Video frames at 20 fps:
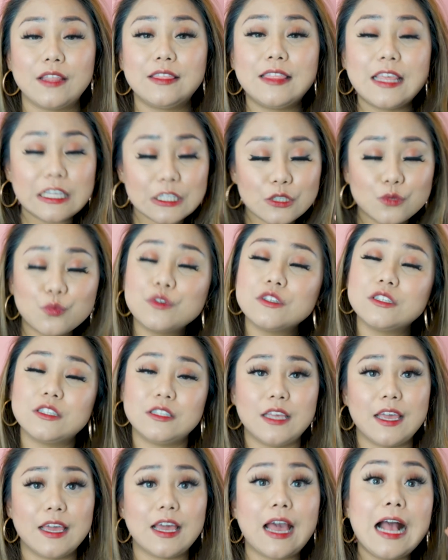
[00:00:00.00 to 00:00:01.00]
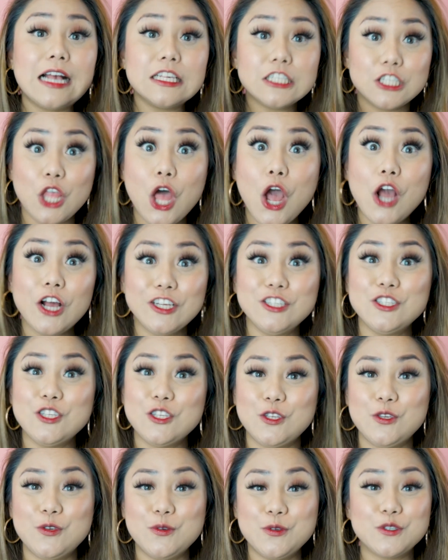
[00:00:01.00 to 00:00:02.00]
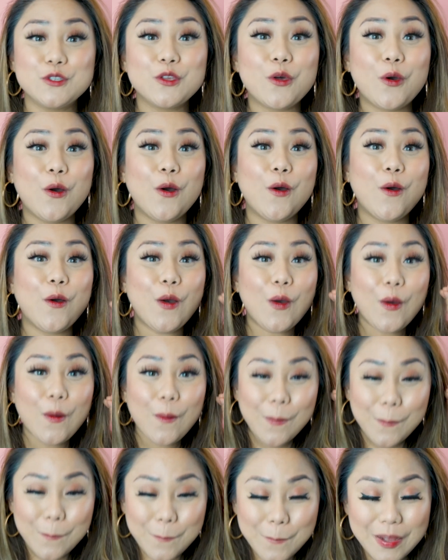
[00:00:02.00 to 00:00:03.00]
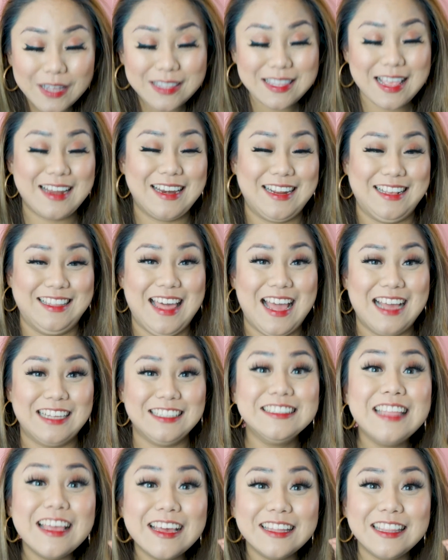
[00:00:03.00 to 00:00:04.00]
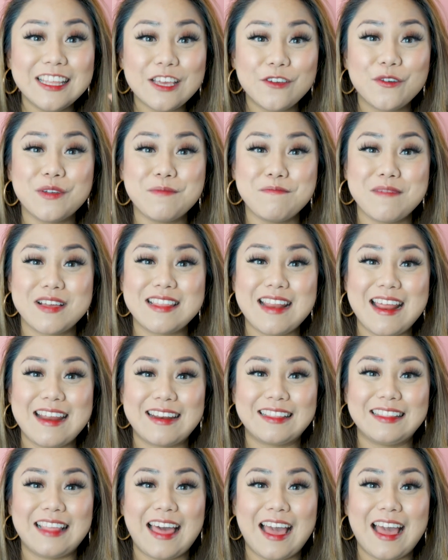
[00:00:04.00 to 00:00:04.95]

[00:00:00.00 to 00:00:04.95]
This will stick as long as you use magnetic liner, the liquid magnetic